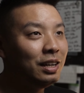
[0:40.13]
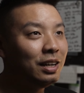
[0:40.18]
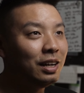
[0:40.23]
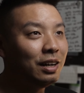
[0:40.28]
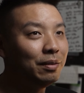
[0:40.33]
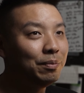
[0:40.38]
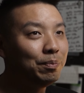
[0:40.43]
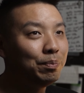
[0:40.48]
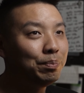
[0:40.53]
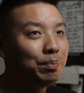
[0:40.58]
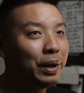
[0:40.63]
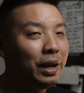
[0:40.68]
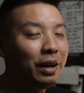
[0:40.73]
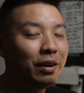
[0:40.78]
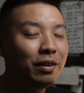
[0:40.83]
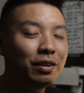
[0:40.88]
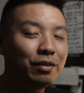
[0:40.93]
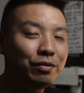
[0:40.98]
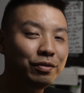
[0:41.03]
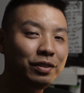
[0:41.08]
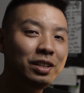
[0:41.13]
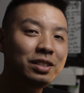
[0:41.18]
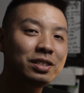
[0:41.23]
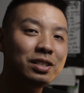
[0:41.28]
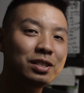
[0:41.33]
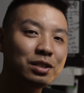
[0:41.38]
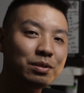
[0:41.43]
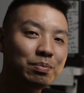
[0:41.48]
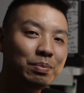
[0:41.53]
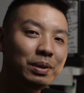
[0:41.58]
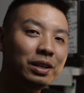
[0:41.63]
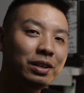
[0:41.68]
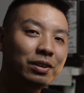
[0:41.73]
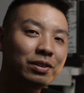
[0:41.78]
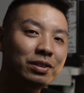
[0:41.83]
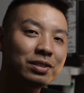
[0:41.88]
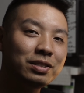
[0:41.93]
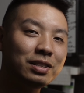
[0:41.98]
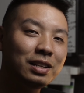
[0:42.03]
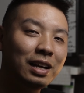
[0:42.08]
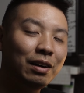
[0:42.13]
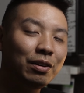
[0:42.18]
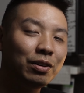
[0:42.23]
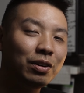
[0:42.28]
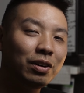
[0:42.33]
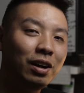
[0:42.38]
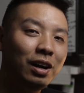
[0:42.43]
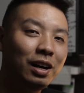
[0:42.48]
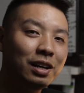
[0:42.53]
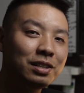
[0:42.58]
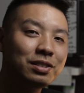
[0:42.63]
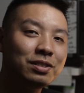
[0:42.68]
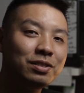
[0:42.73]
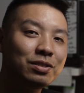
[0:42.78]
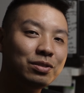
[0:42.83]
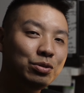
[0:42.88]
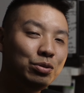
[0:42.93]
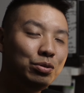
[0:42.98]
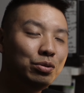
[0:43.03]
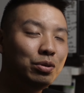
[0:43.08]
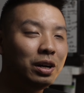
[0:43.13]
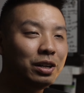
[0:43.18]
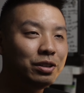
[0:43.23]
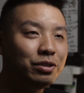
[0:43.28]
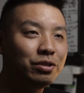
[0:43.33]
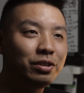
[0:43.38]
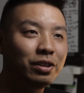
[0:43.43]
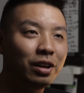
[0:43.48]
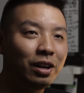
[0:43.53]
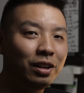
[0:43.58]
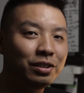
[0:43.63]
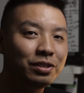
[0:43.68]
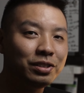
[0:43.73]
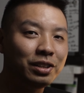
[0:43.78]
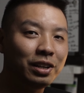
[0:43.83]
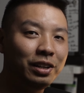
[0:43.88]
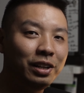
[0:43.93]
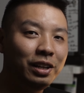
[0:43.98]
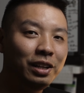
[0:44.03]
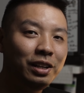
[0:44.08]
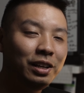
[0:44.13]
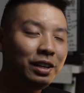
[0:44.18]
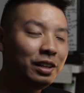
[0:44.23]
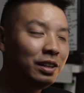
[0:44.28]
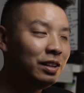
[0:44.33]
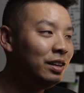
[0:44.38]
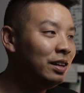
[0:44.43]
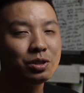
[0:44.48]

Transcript: A pair of decent speakers now cost $200 Canadian,